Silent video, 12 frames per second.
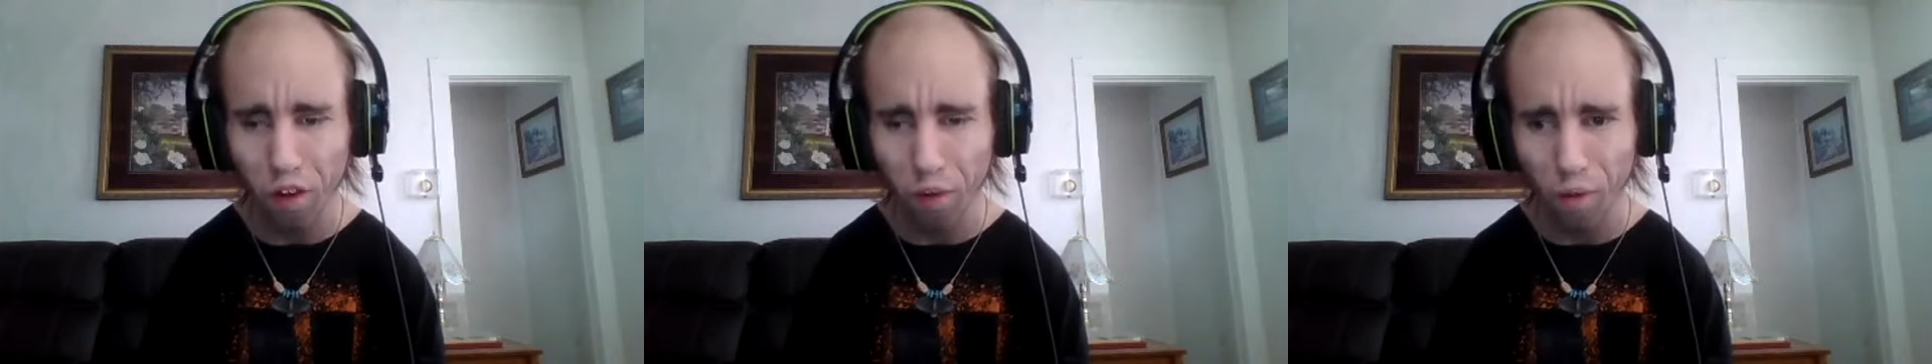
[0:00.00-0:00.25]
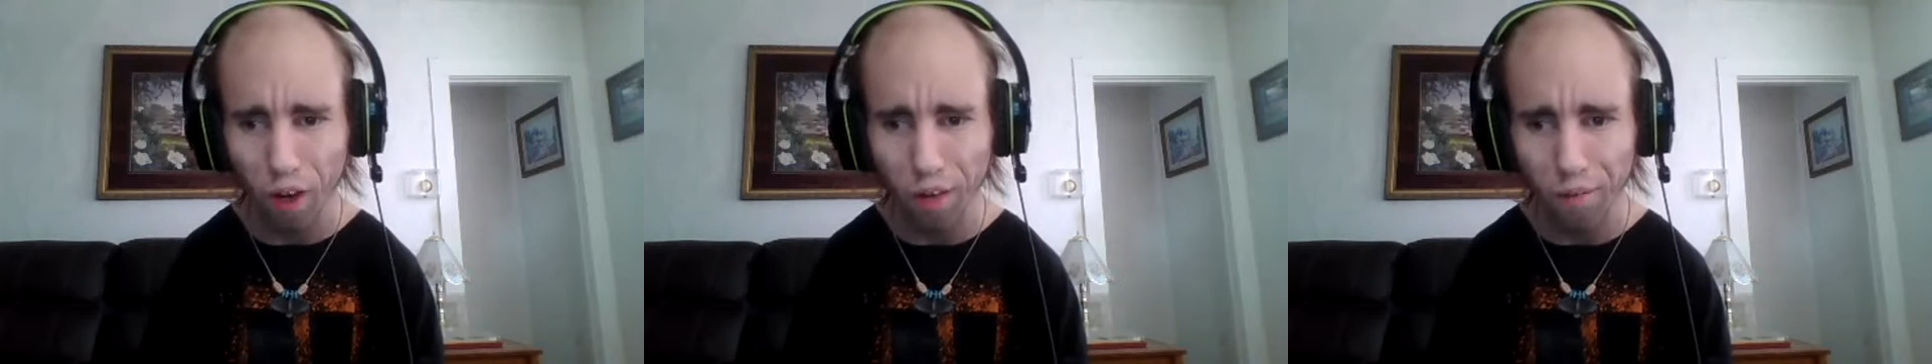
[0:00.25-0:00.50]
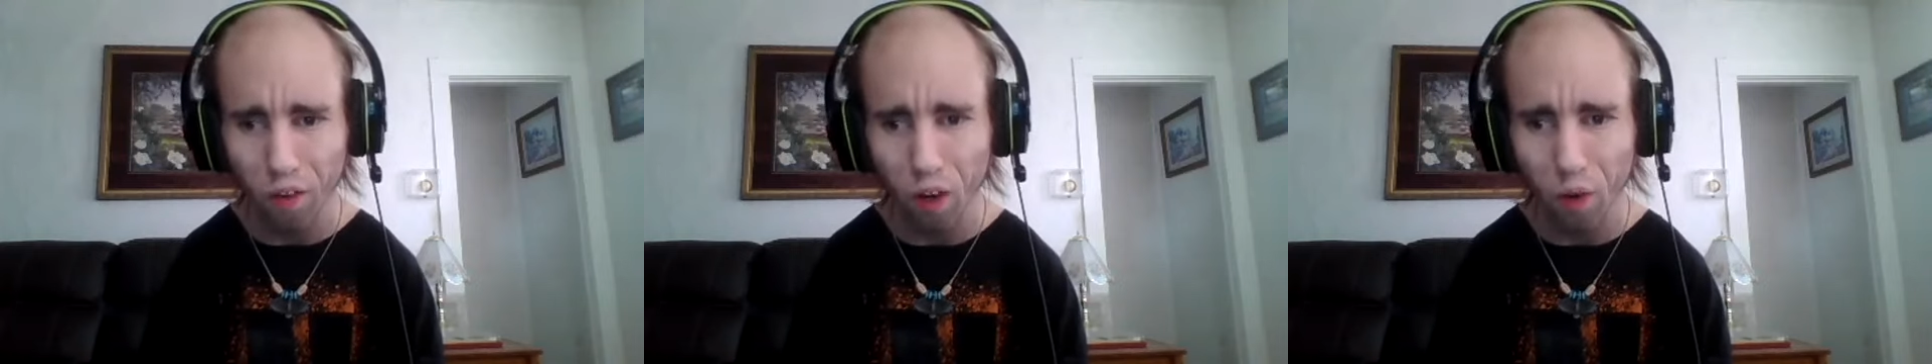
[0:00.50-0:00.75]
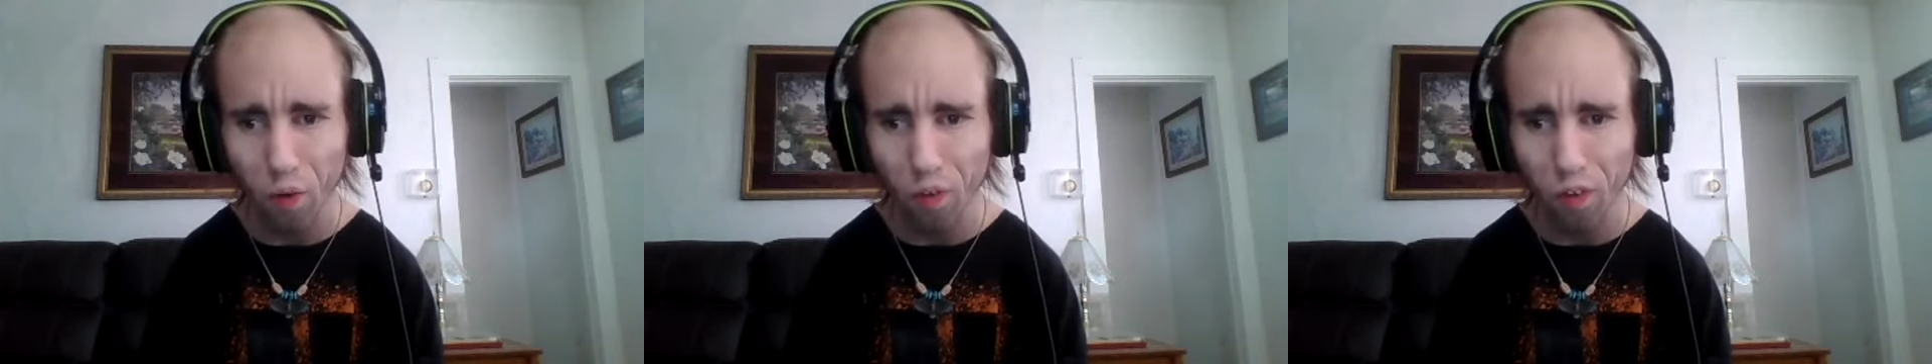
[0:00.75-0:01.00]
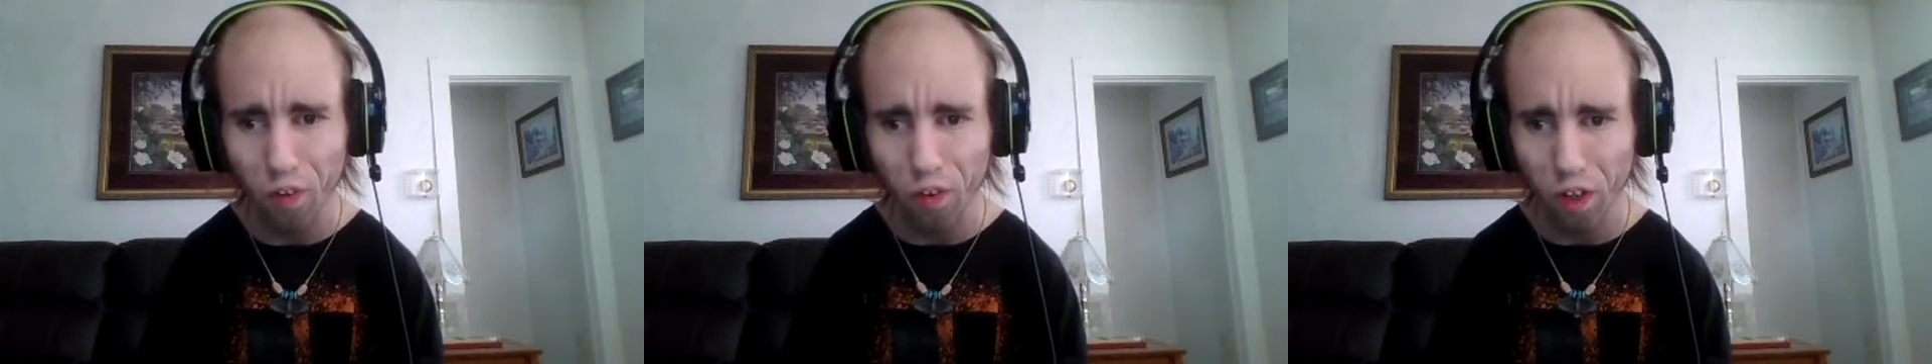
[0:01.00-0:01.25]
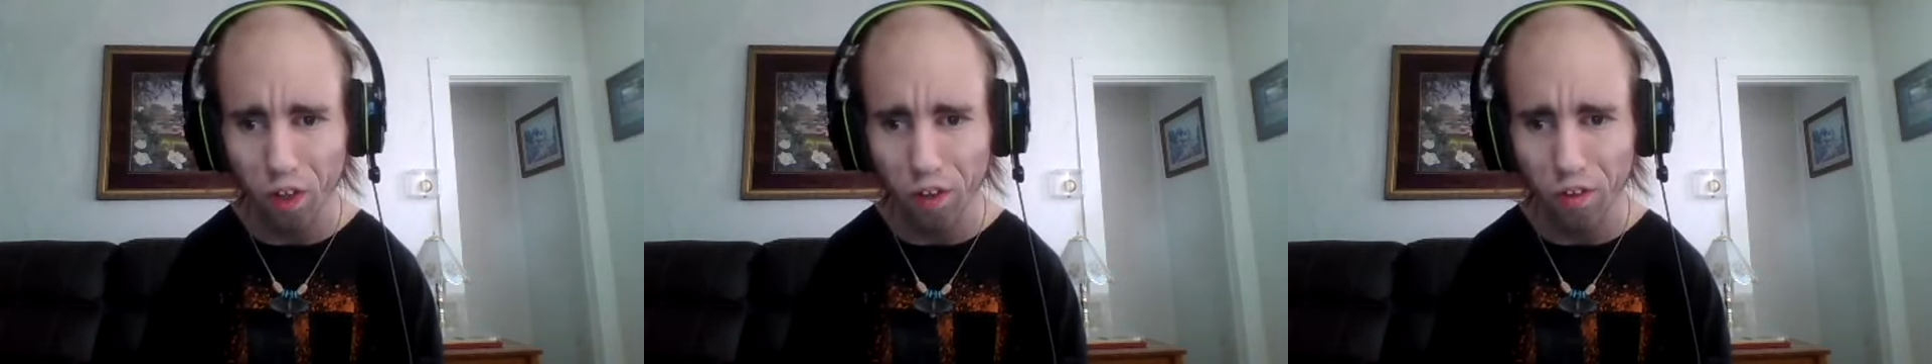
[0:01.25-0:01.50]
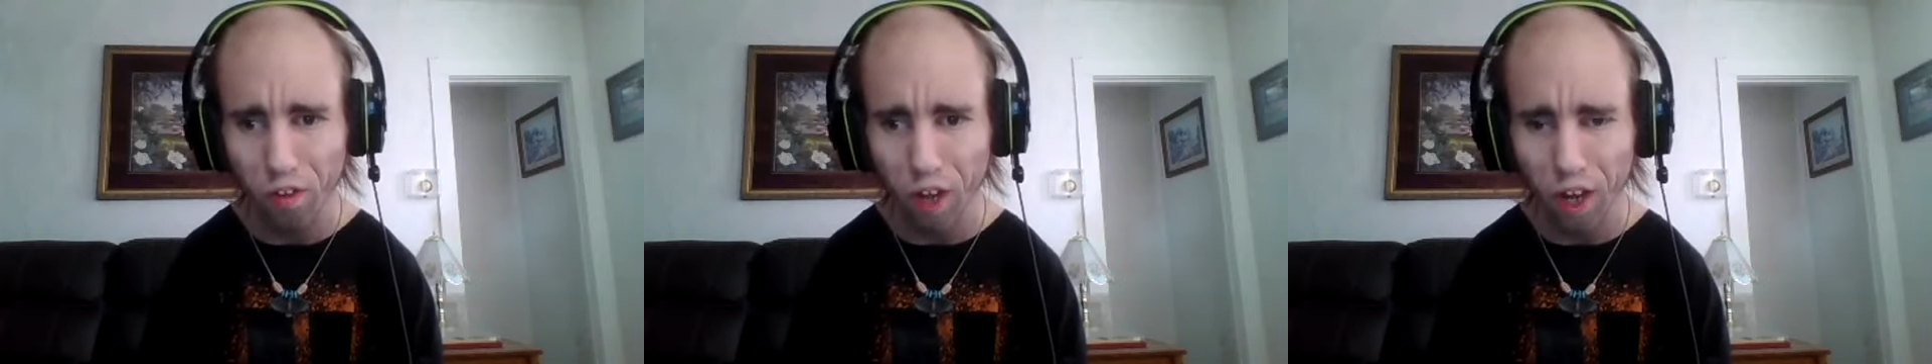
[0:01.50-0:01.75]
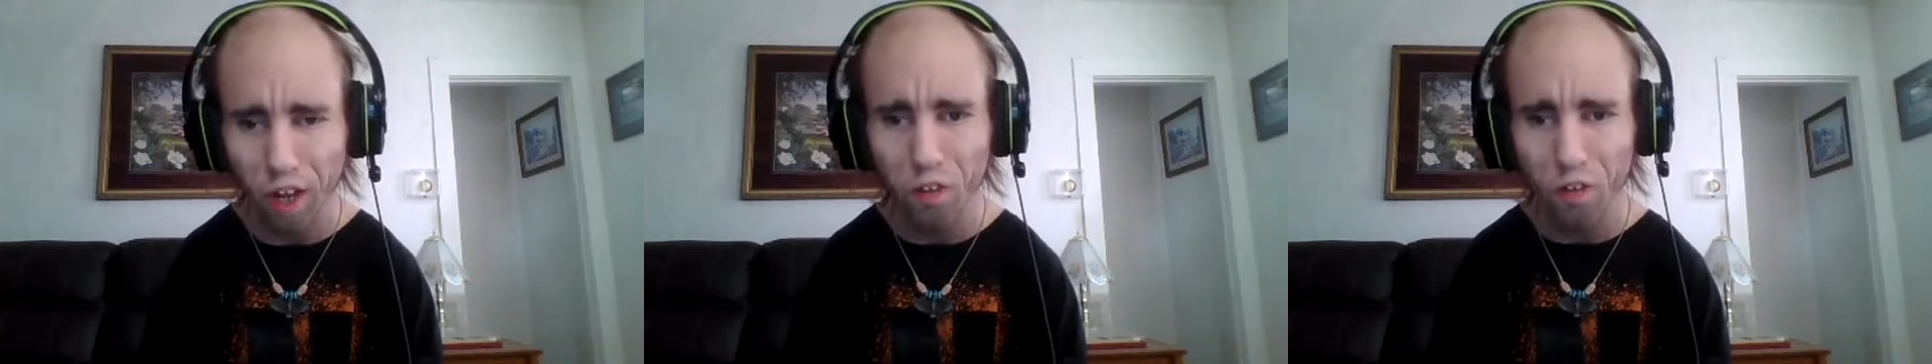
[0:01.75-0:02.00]
who i've known since
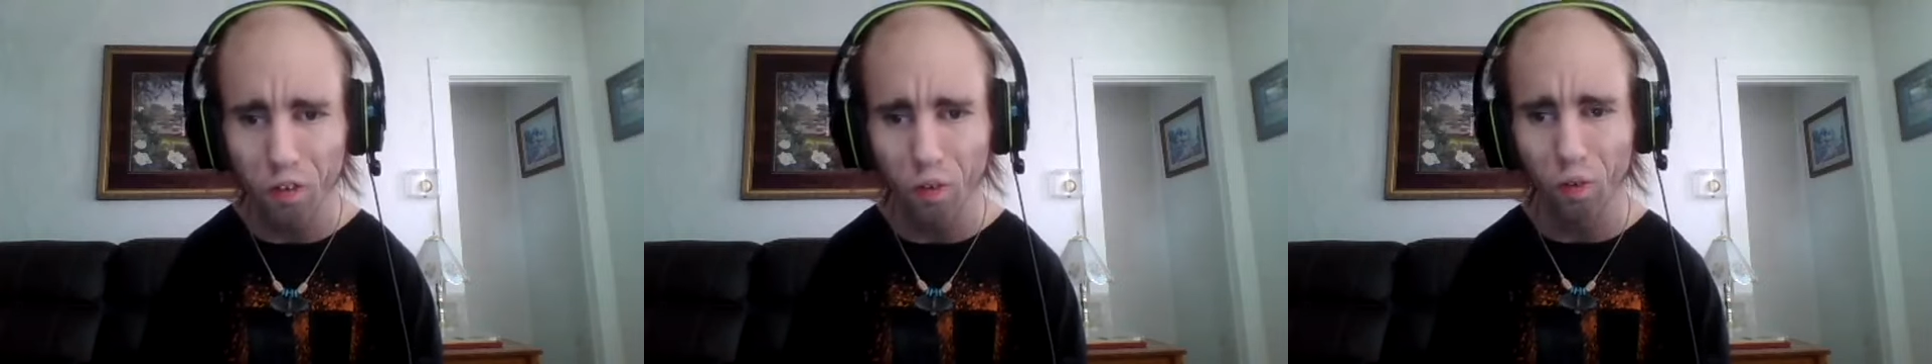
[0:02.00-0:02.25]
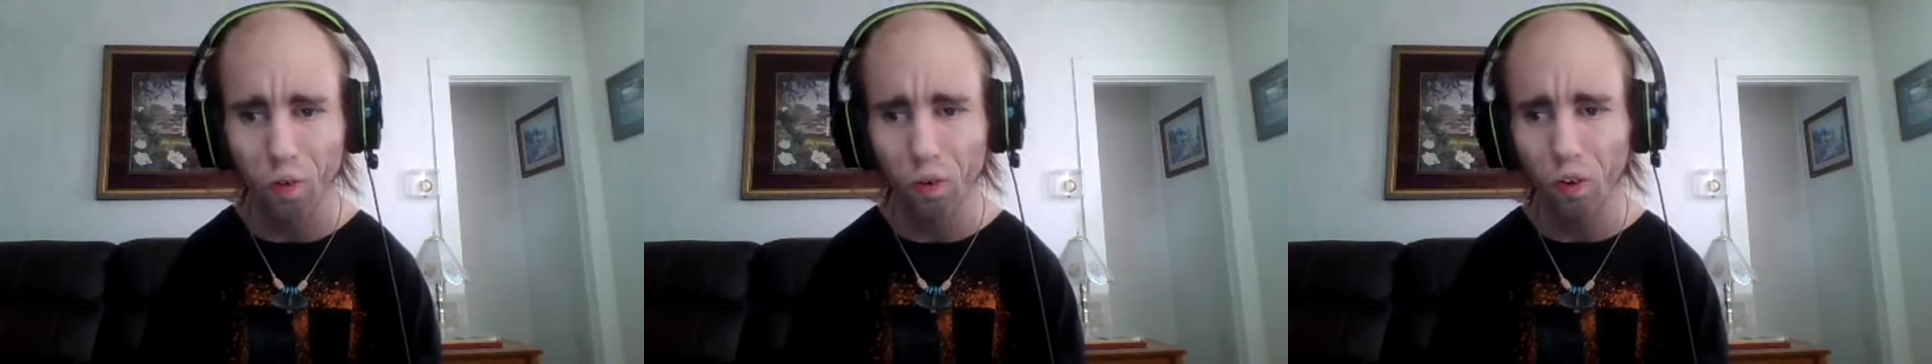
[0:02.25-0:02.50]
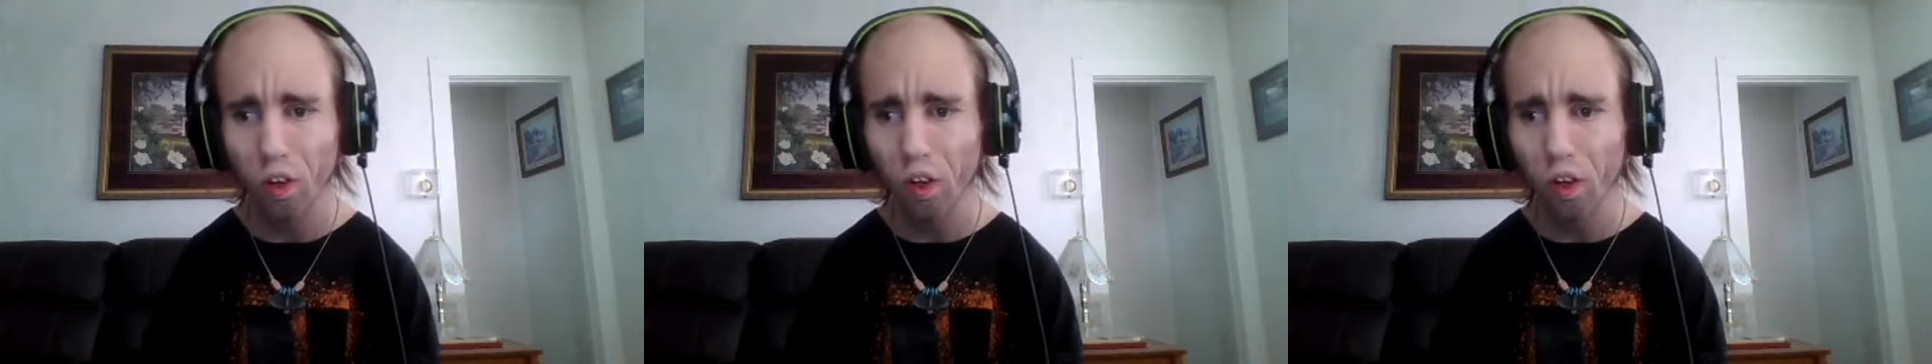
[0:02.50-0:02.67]
high school